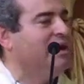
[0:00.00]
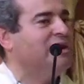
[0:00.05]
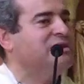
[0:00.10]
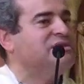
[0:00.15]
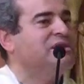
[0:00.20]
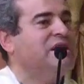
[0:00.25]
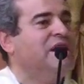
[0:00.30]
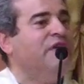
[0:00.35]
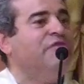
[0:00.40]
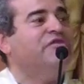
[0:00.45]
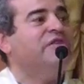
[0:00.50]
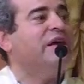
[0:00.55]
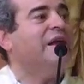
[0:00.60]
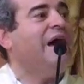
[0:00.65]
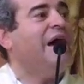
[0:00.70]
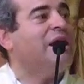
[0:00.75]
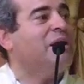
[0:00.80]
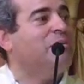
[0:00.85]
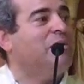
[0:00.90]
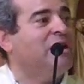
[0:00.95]
It's the gift that
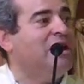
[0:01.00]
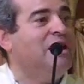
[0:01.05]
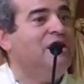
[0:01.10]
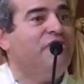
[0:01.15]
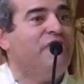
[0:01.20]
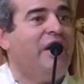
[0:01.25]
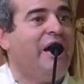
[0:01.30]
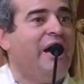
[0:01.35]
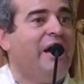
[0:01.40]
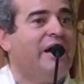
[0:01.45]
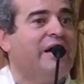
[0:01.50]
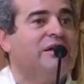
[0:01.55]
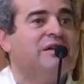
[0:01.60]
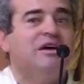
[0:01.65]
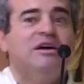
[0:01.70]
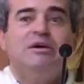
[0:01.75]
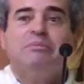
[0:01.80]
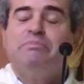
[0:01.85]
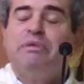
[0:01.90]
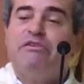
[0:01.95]
Adam and Eve
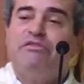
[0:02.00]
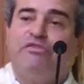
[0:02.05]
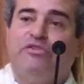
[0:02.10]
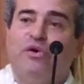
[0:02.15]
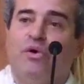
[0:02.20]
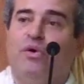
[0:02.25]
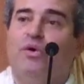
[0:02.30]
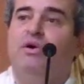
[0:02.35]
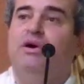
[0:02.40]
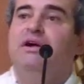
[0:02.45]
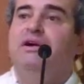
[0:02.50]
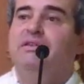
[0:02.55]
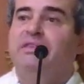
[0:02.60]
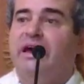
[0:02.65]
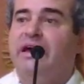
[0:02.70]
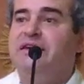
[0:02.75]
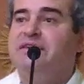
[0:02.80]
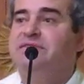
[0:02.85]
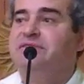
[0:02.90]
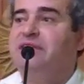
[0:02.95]
had before
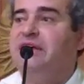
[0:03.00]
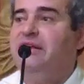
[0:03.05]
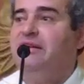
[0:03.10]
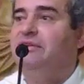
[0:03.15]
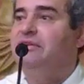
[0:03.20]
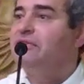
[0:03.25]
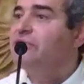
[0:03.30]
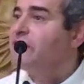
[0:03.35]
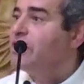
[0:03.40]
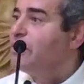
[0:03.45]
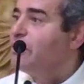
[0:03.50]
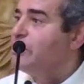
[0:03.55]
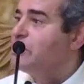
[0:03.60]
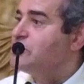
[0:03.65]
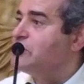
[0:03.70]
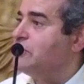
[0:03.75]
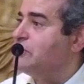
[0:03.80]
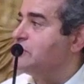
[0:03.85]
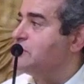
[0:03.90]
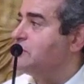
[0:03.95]
they sinned, the
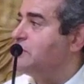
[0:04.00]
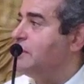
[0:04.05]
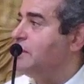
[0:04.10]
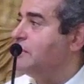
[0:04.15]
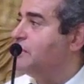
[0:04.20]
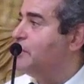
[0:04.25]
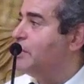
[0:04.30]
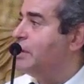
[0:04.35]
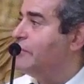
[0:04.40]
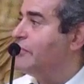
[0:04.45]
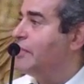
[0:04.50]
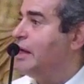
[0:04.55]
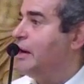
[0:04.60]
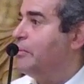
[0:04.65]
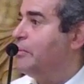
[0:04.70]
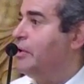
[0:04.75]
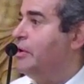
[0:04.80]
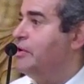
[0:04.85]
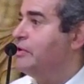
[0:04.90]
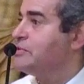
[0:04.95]
original sin, whatever that
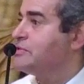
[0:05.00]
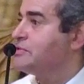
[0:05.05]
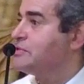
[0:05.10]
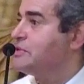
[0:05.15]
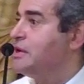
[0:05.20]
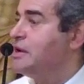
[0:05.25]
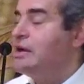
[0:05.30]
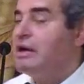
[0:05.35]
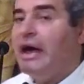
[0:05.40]
was.